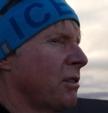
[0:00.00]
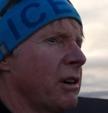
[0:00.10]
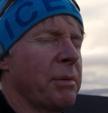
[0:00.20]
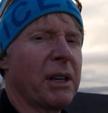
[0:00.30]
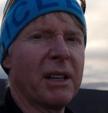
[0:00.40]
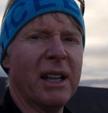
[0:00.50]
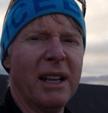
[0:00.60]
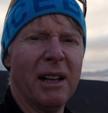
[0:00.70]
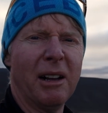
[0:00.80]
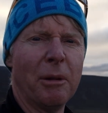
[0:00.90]
creeping in.
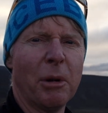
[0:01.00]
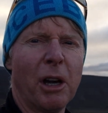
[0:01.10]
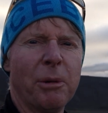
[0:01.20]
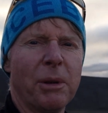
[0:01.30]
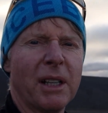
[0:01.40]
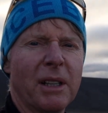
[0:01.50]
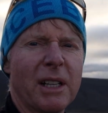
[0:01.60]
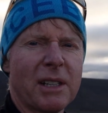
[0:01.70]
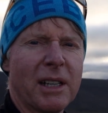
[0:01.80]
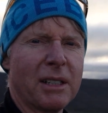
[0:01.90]
I'm hoping that
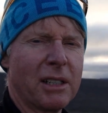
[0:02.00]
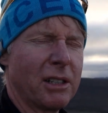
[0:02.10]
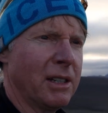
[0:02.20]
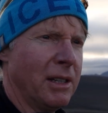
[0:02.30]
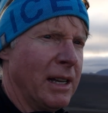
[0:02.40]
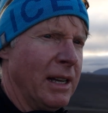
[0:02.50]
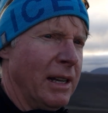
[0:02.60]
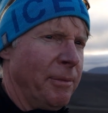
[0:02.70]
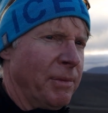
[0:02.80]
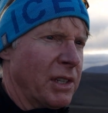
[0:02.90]
that's going to
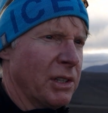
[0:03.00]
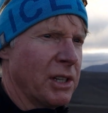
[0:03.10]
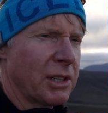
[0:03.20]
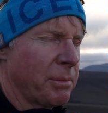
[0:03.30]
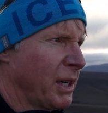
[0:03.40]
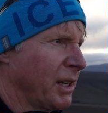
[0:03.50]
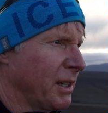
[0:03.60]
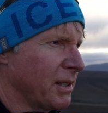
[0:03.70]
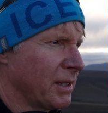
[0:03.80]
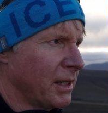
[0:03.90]
dissipate
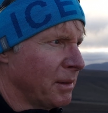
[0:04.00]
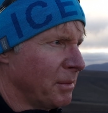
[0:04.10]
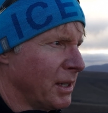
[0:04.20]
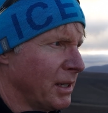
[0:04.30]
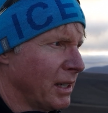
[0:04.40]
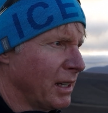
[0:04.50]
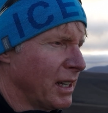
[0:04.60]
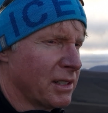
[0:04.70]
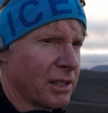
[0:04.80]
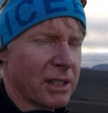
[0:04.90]
as
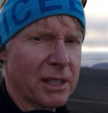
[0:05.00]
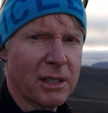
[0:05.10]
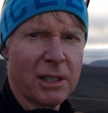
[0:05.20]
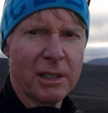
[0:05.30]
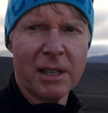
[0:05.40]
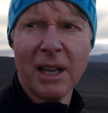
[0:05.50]
the sun sets.